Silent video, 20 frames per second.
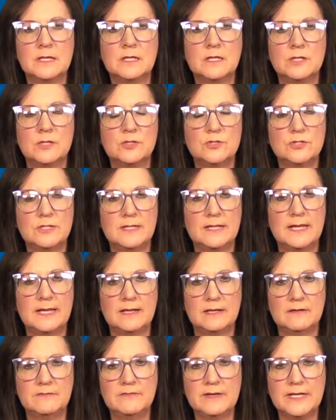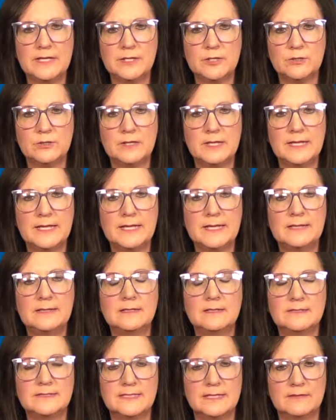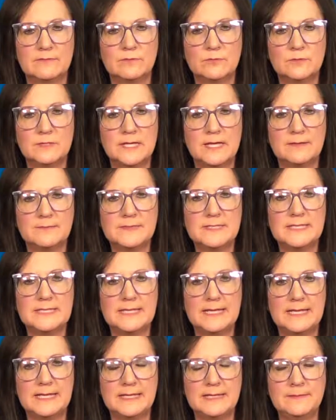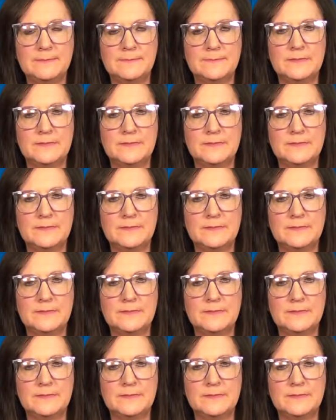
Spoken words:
You should elevate your leg several times a day.